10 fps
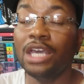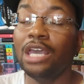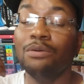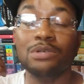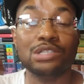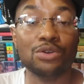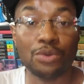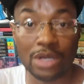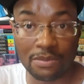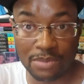It was
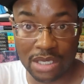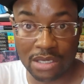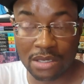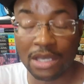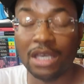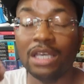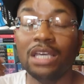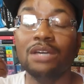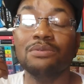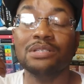creepy,
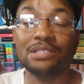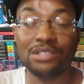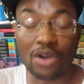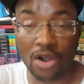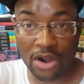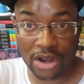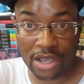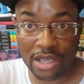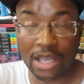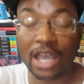it was
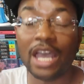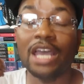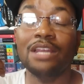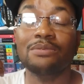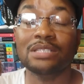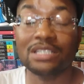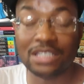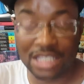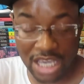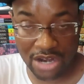dark, and it was
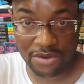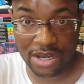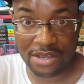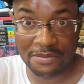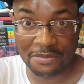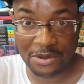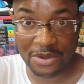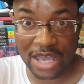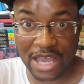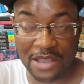scary,
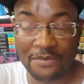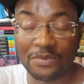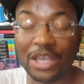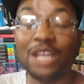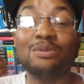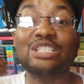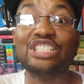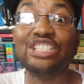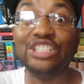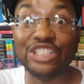okay? And it
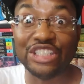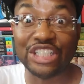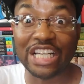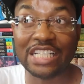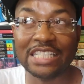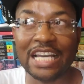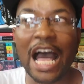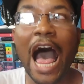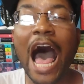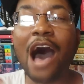was good.
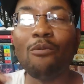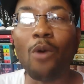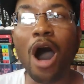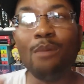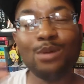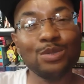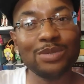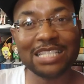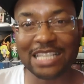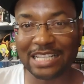I almost
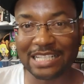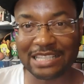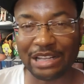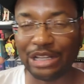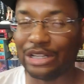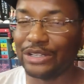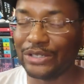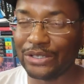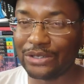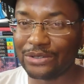want to say just a
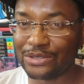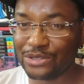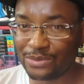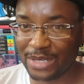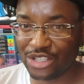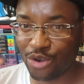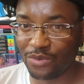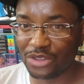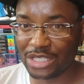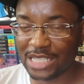little too much
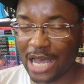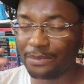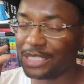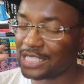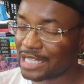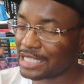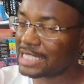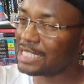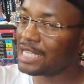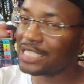over the top, just a
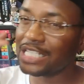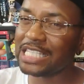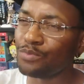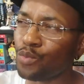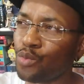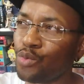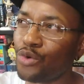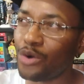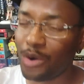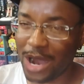t- just
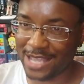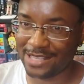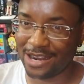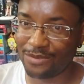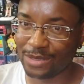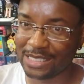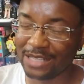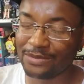right there. I want to say